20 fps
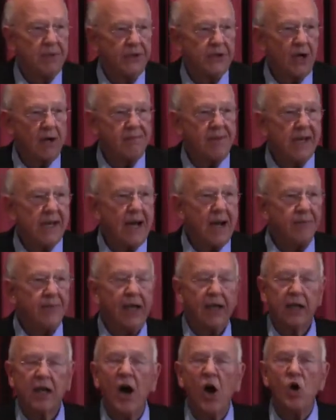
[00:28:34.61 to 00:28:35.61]
But there are many
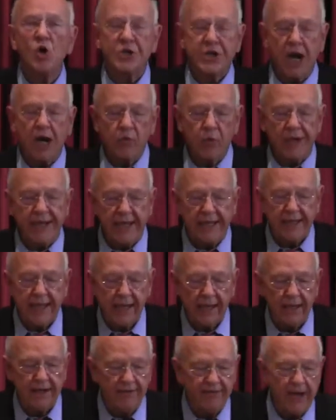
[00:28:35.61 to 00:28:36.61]
of them that goes there, and we need
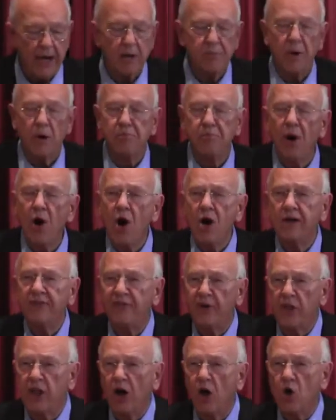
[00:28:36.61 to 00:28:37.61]
to get develop a
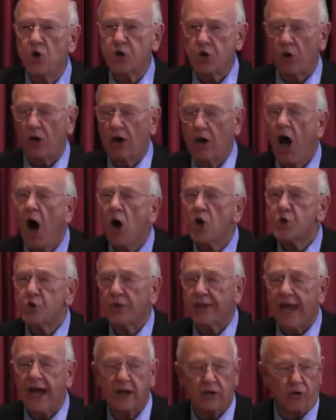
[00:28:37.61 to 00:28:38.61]
burden for those who are
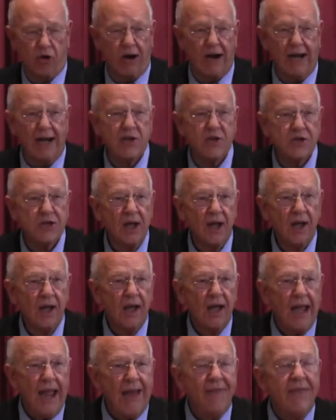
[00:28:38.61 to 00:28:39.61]
lost without Christ,
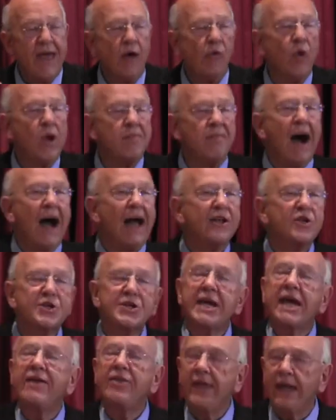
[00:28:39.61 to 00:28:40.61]
right. and that we might
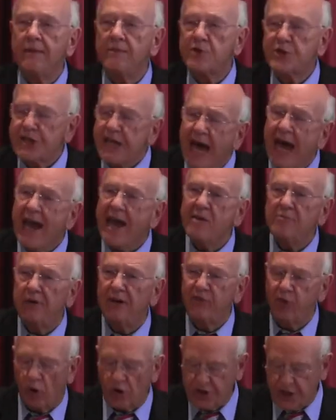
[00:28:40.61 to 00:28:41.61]
see them saved
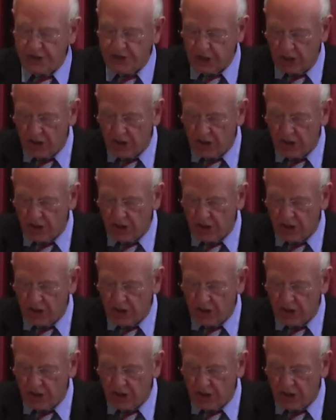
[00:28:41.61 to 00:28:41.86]
before it's